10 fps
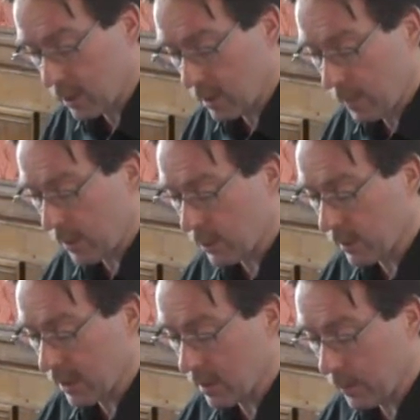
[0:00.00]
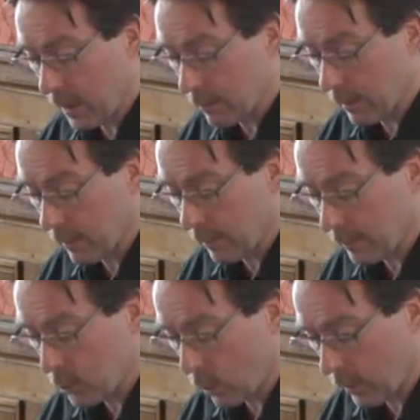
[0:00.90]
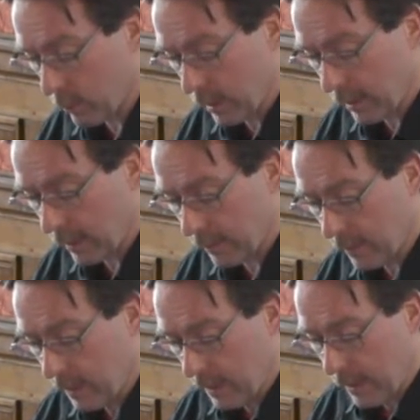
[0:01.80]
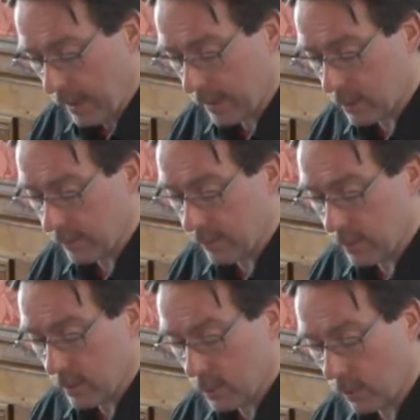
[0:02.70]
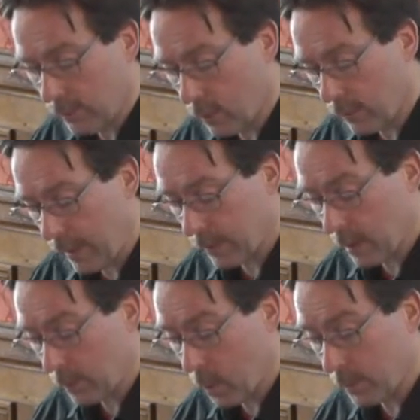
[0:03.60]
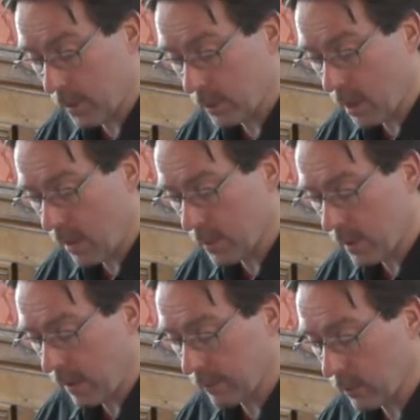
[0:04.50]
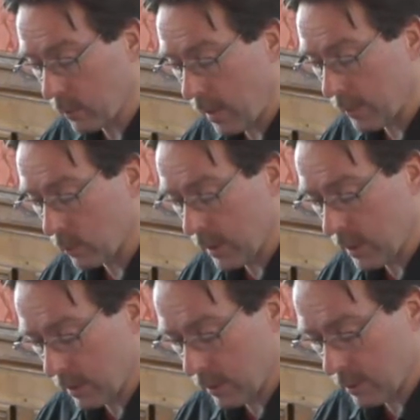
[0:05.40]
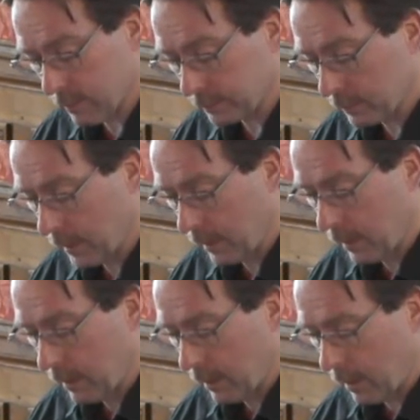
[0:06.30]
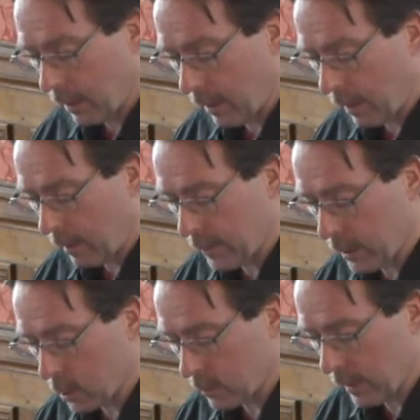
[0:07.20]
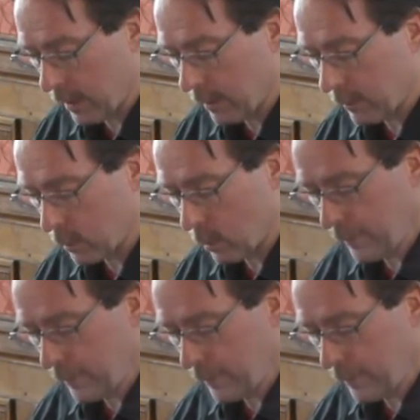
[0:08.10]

anticipation, disappointment, joy, relief, and so forth at the appropriate times and for the right reasons. because we, the